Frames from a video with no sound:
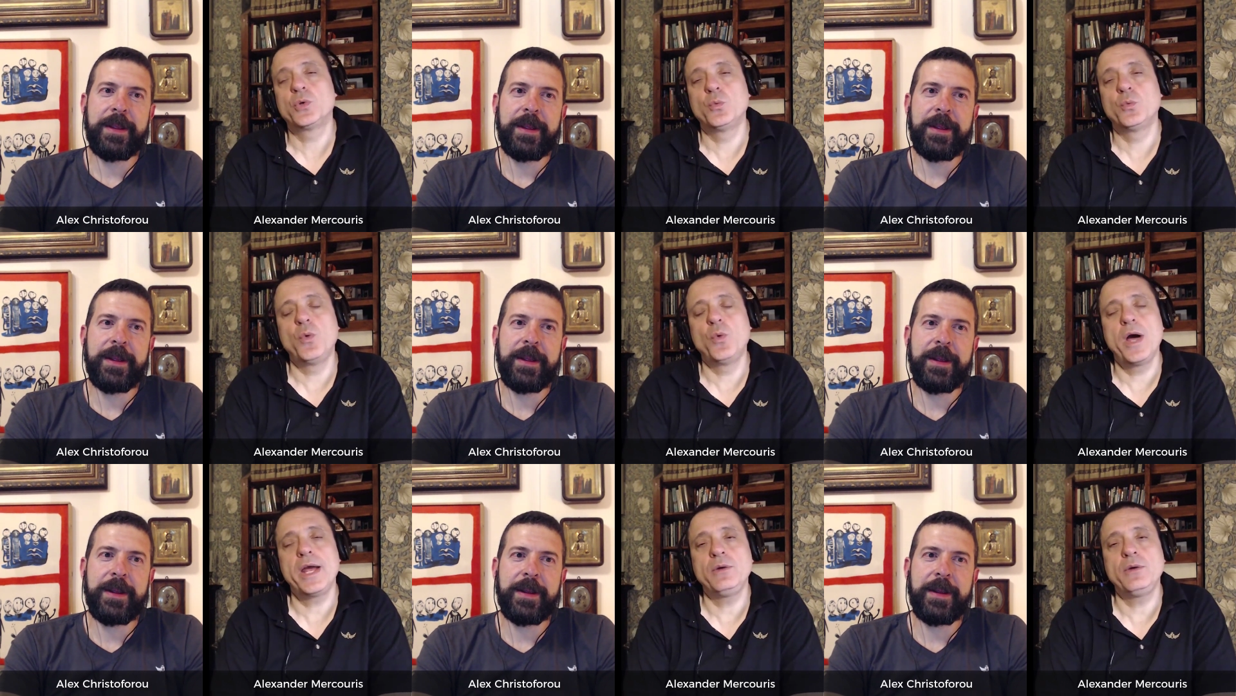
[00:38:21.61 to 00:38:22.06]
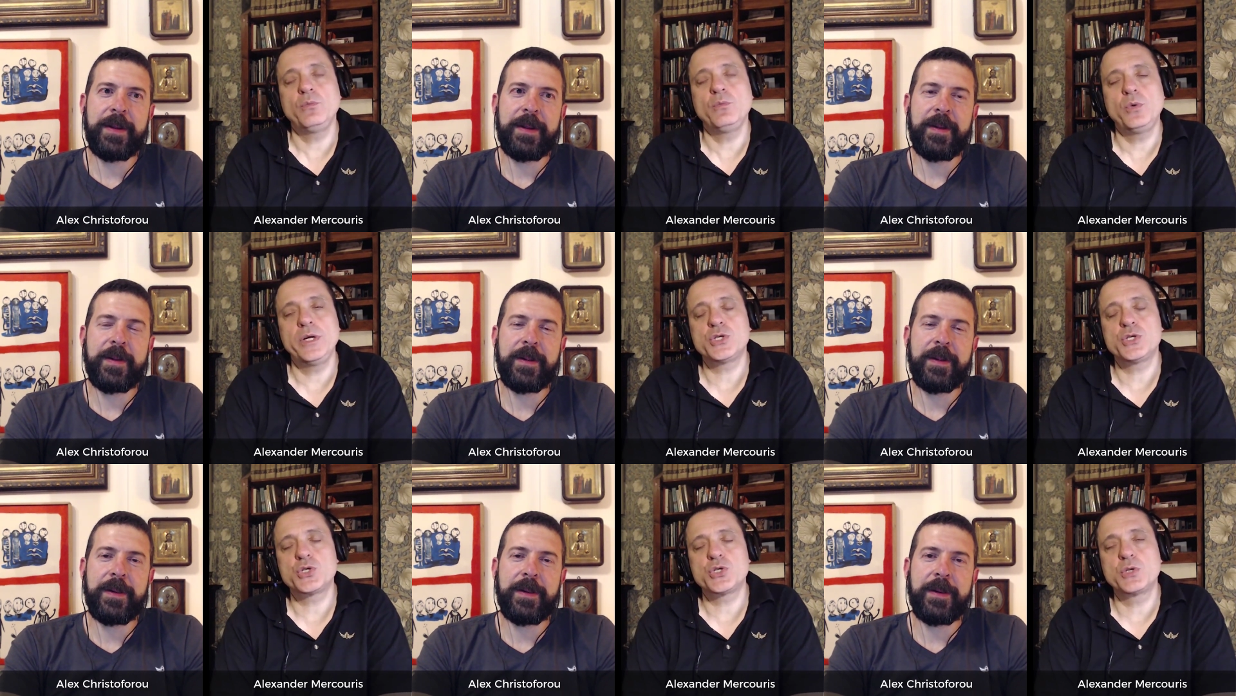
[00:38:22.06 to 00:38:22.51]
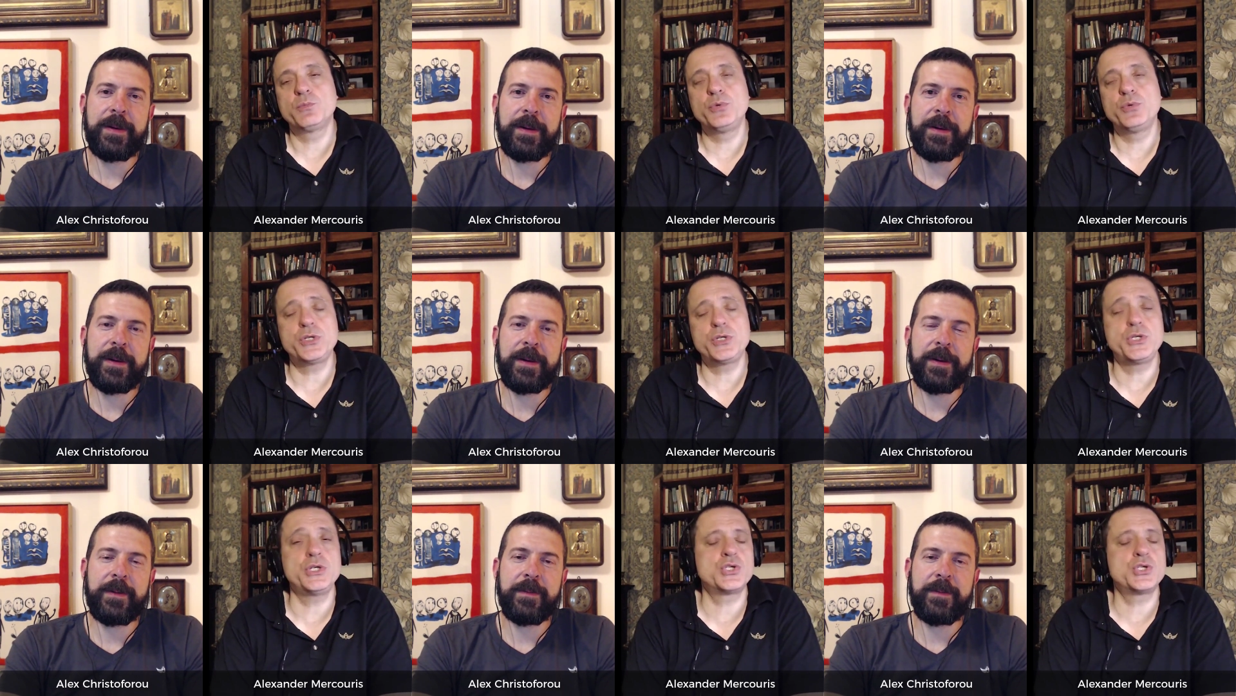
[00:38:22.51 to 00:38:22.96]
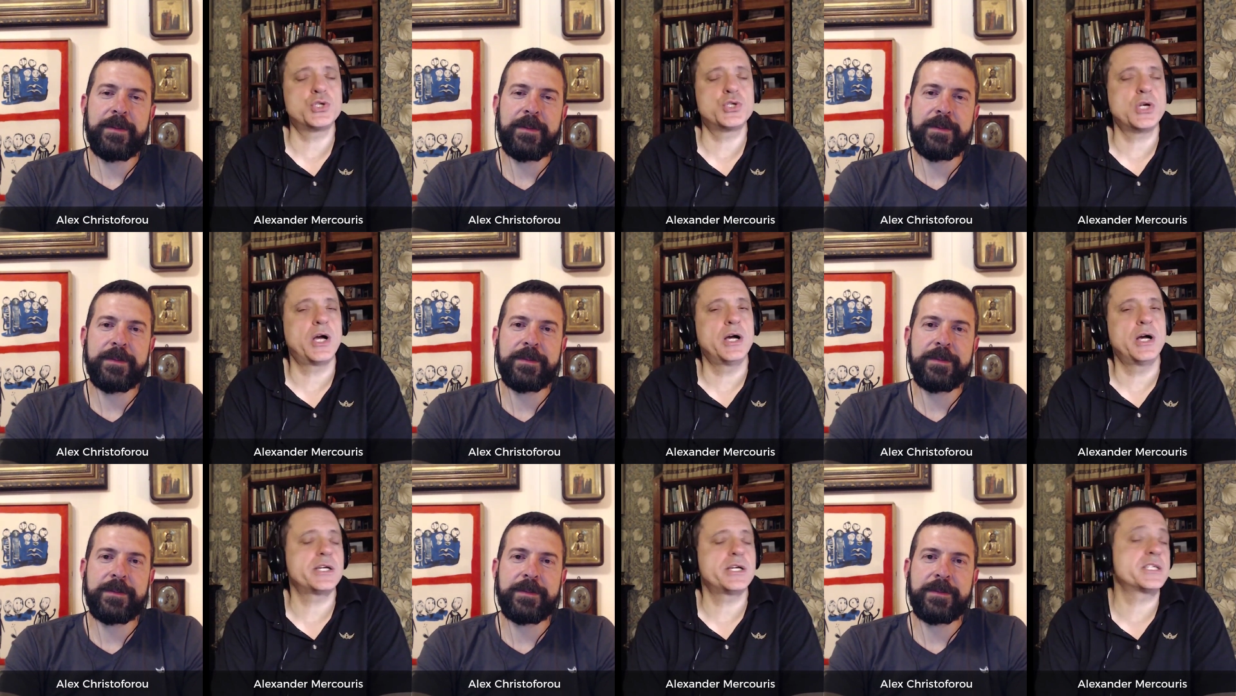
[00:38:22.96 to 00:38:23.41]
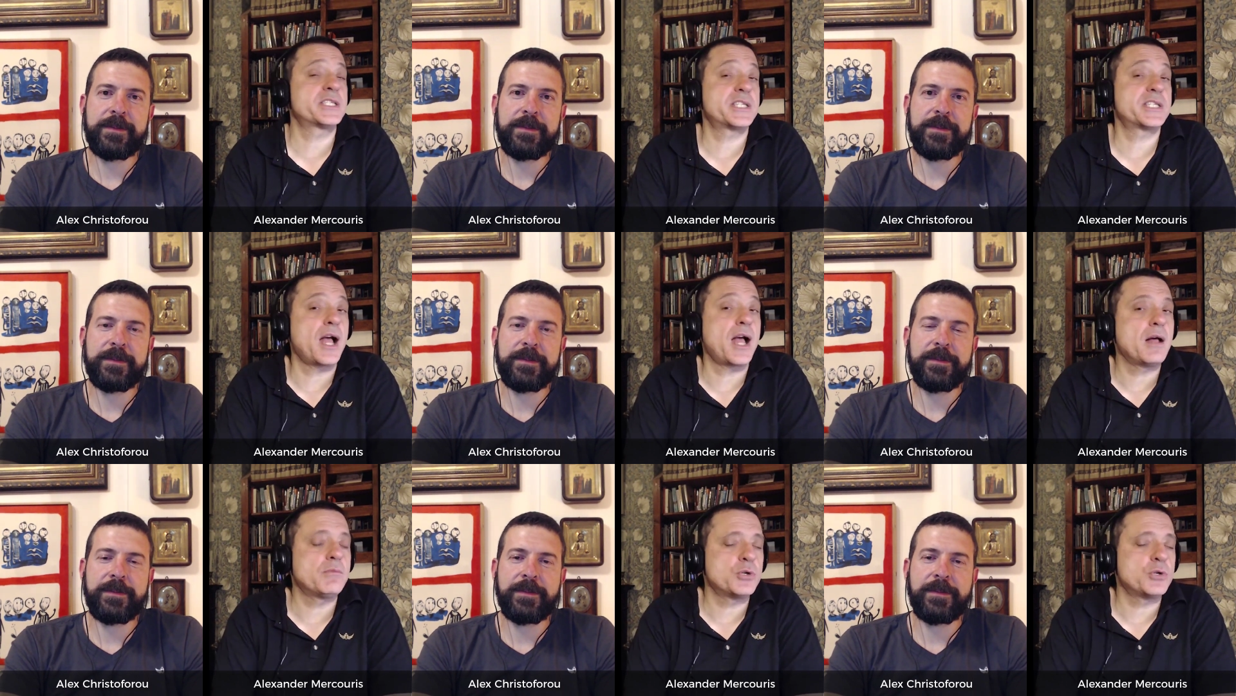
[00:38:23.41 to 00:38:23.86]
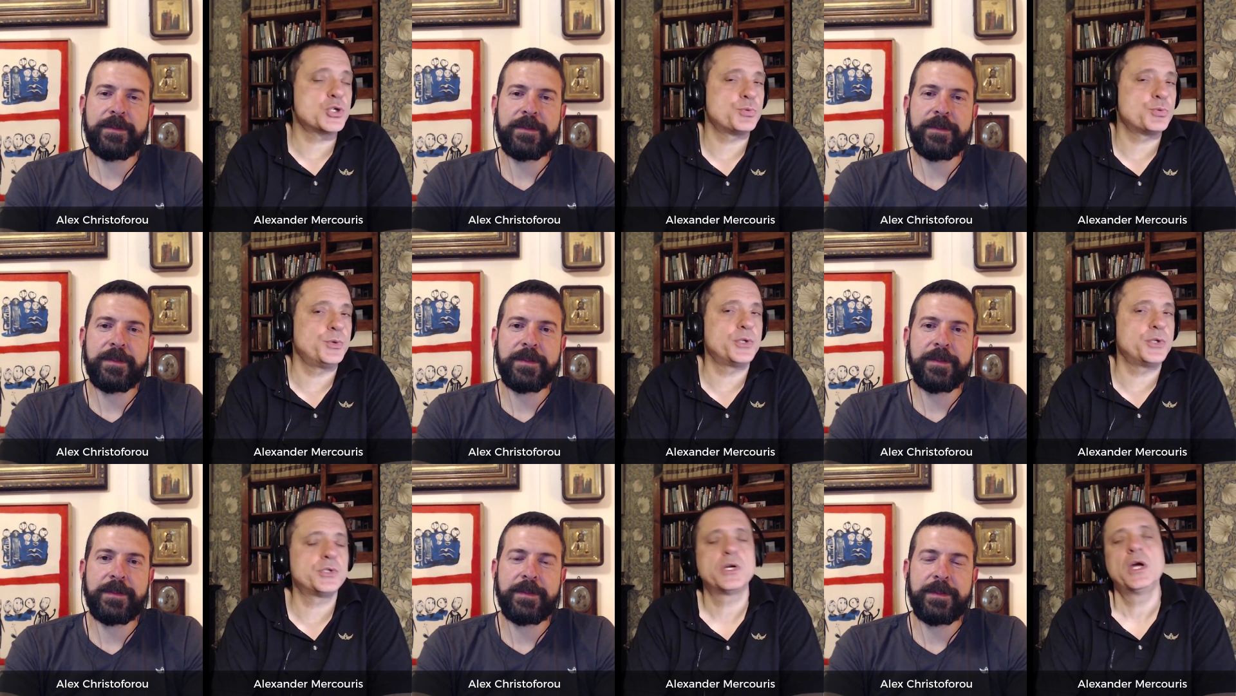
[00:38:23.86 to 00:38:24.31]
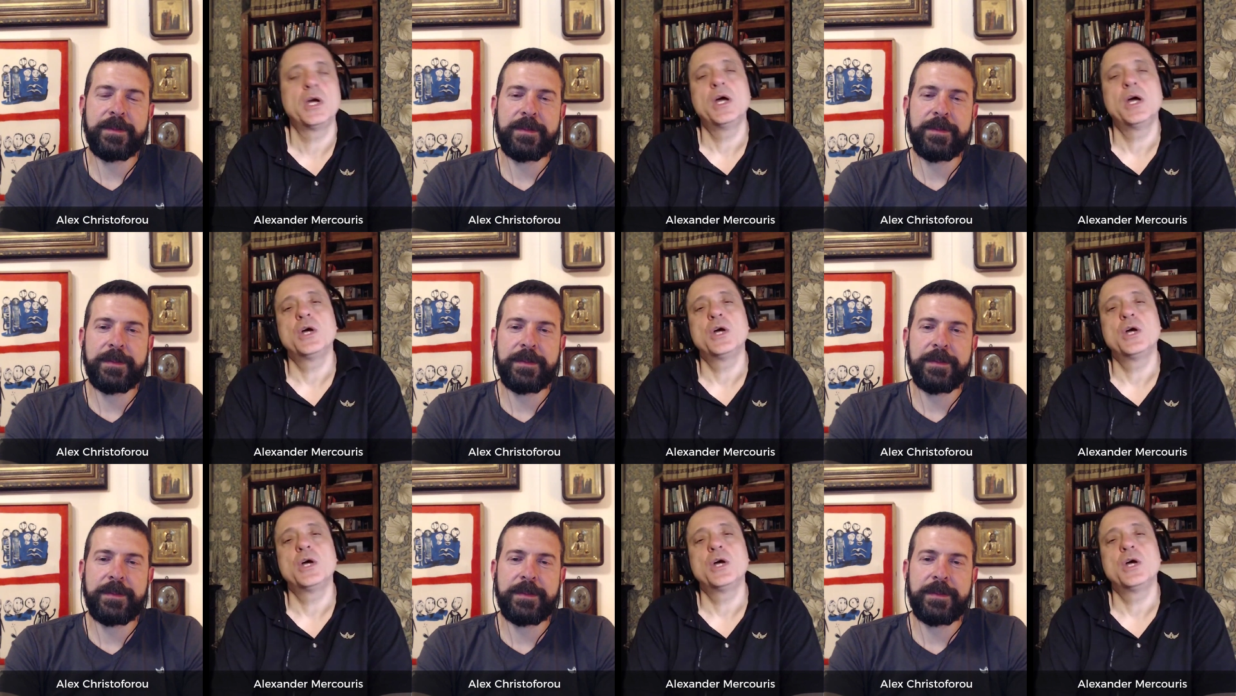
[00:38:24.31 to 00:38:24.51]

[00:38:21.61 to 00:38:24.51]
Speaker 1: the way in which the British uh, establishment